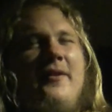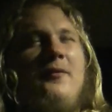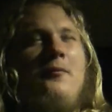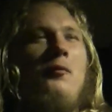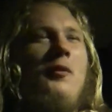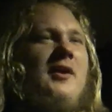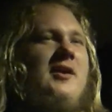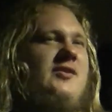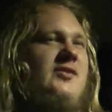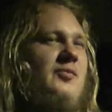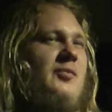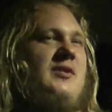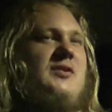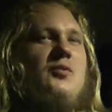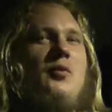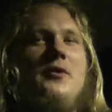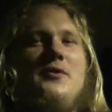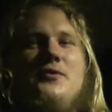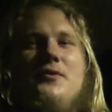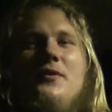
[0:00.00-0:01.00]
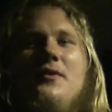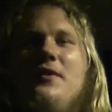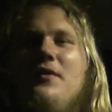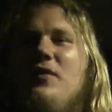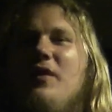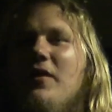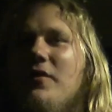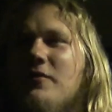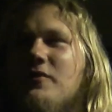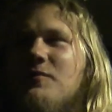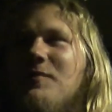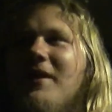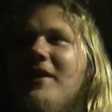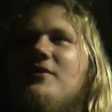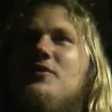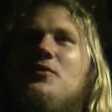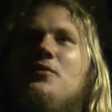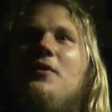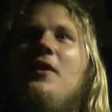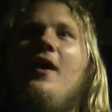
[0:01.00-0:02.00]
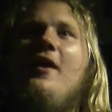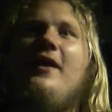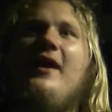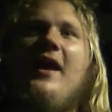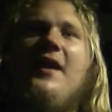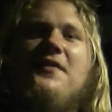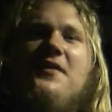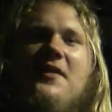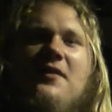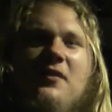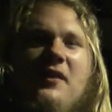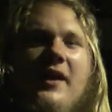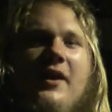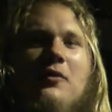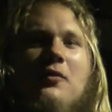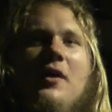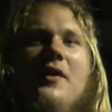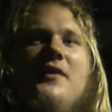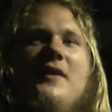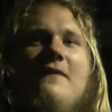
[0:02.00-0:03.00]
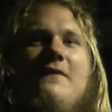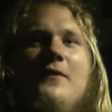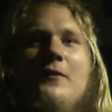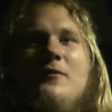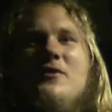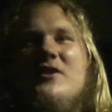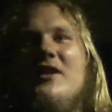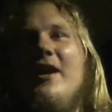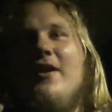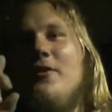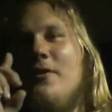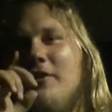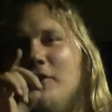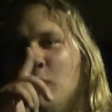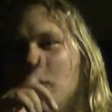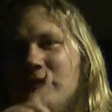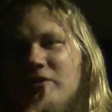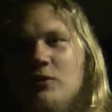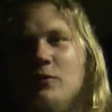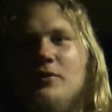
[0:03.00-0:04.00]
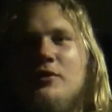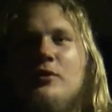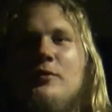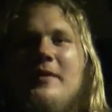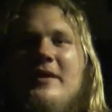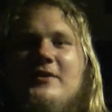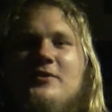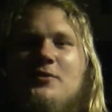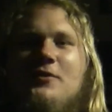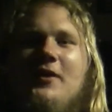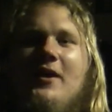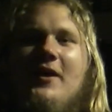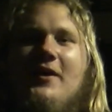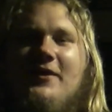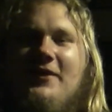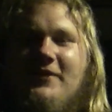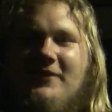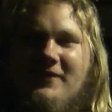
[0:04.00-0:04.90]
One is Wazorcer, the other is Mancerok, and then later on they fuse together into Wazorcer-Mancerok.